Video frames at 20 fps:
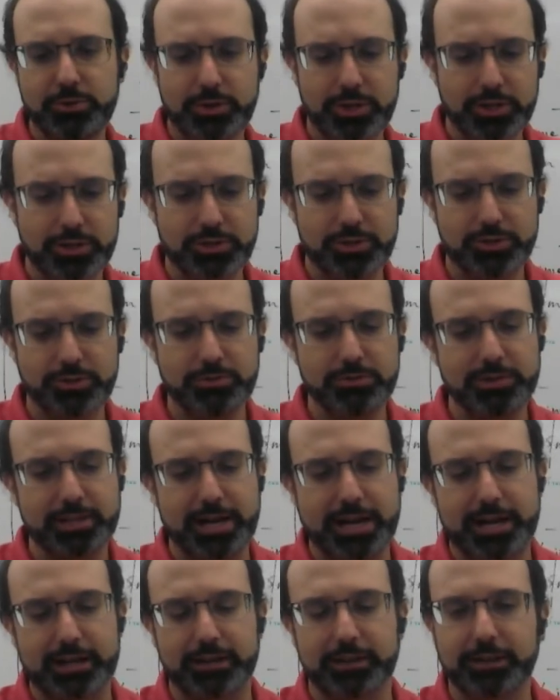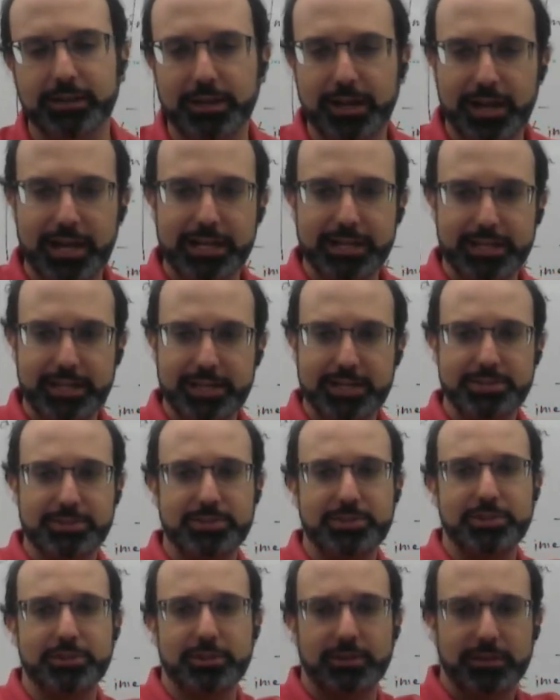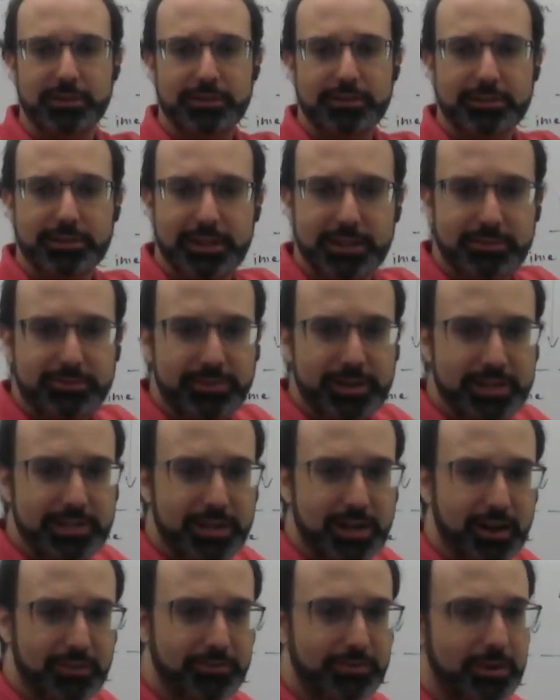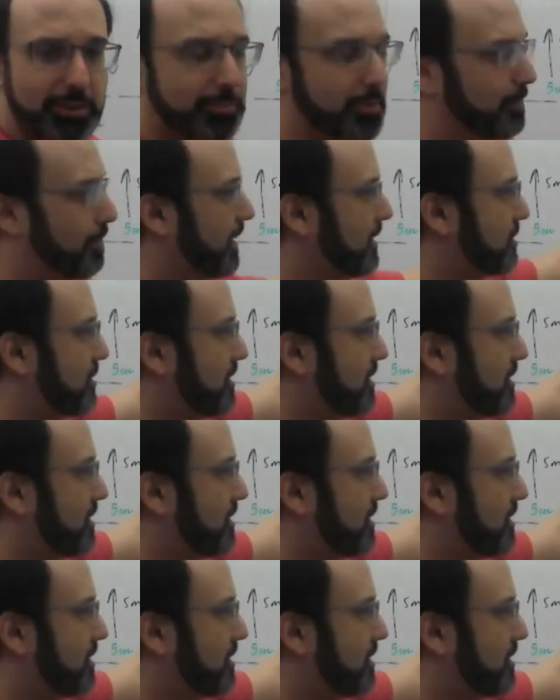can do that a lot easier than if I cover up a bunch